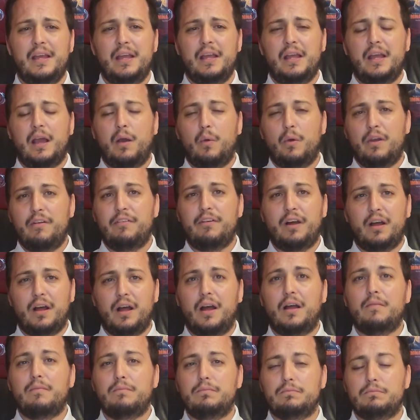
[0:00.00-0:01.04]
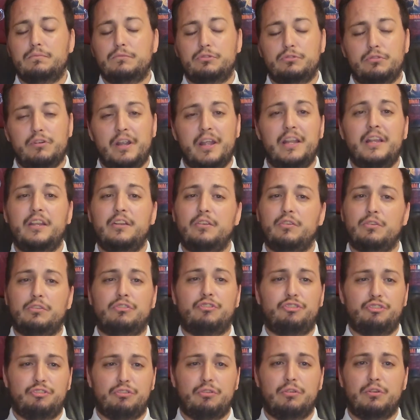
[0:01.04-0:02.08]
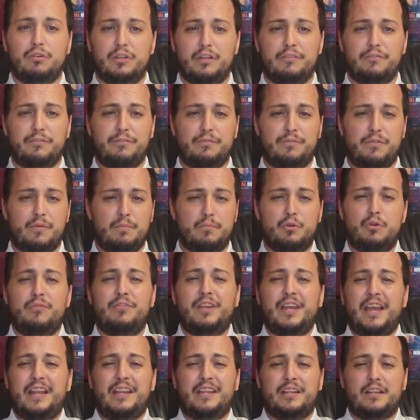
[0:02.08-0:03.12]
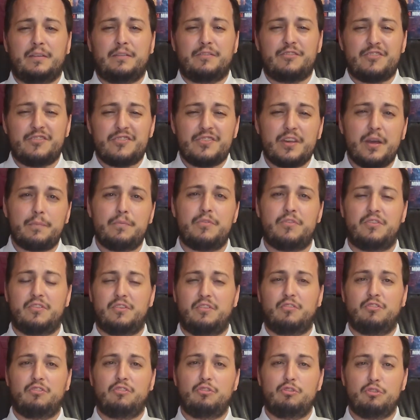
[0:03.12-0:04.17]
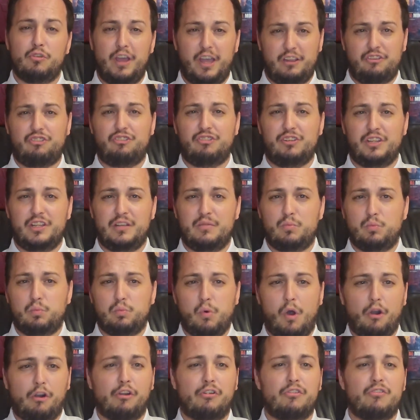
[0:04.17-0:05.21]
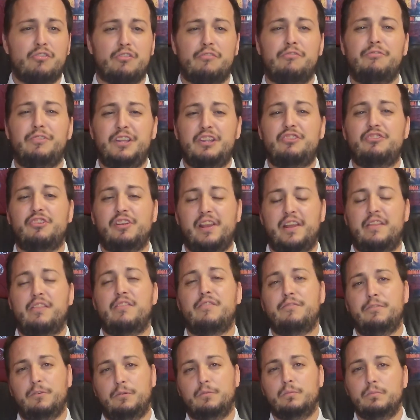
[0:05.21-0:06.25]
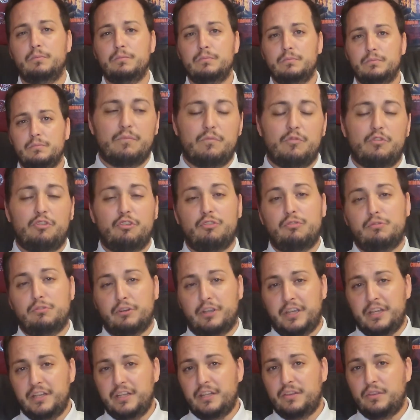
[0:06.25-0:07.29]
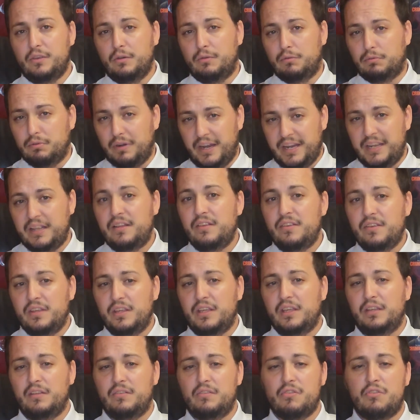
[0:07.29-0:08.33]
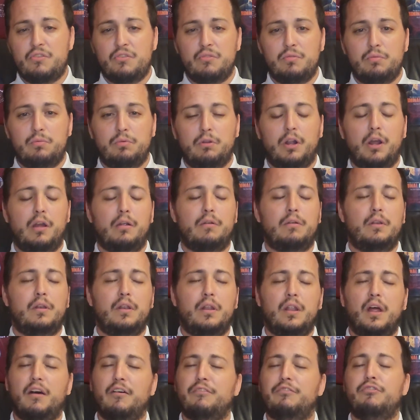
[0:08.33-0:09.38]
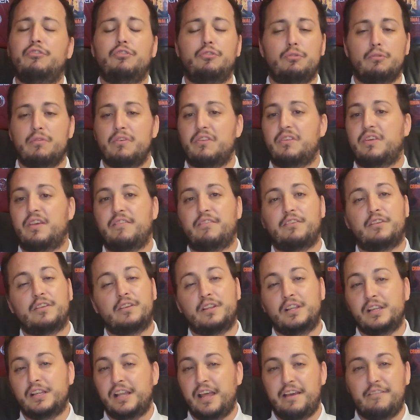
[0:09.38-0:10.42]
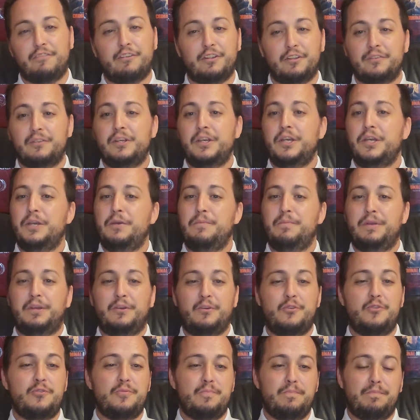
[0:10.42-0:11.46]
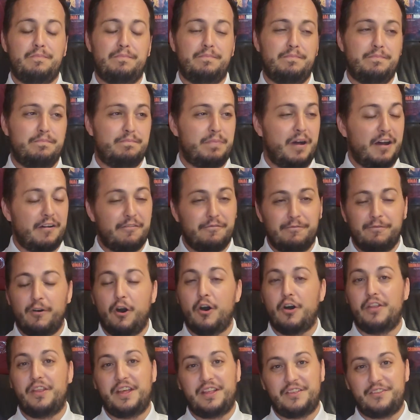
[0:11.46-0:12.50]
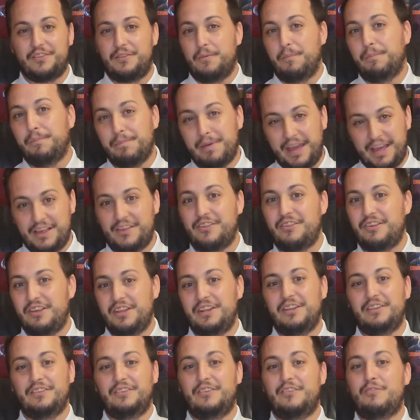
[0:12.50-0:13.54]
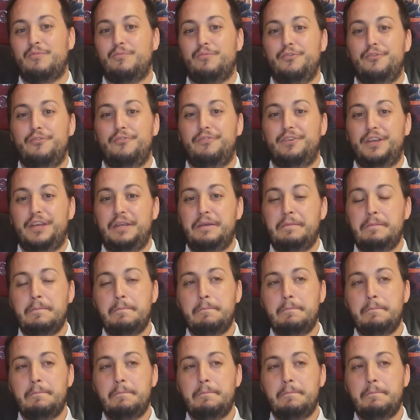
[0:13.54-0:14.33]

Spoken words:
However, I'm really not sure if the movie had enough substance to actually warrant a feature-length film. So looking at the ratings, what I would love to do is give it an 11, because by far that's the best scene in this movie,